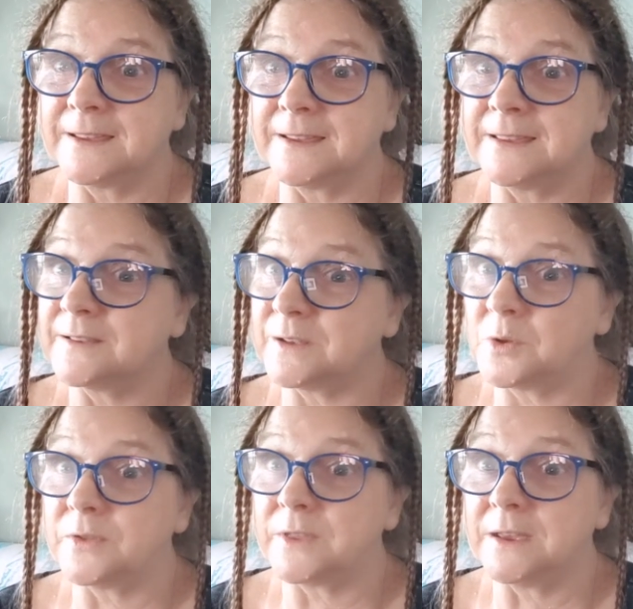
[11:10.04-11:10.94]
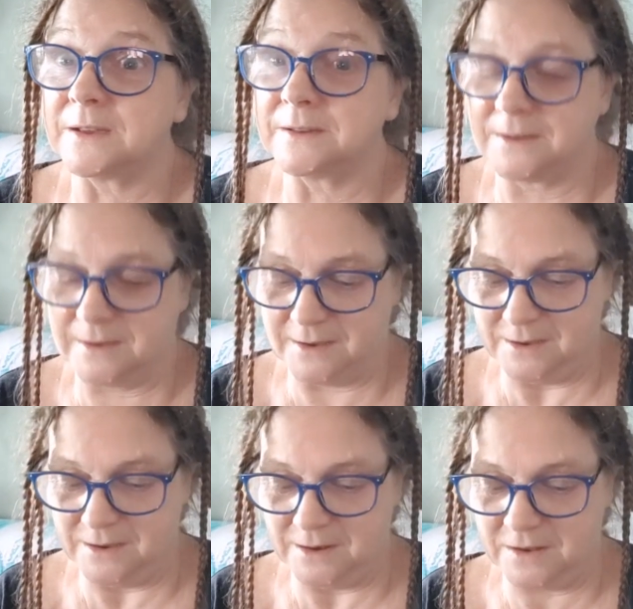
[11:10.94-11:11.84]
There's a lot there.
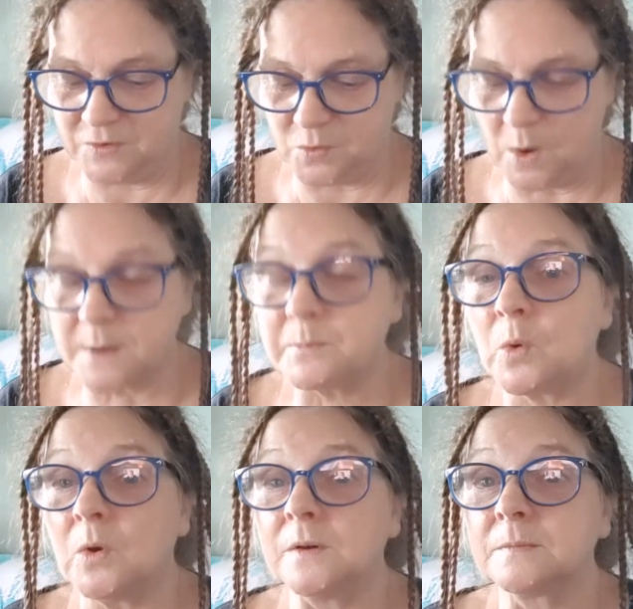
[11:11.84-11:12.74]
Let's do one more.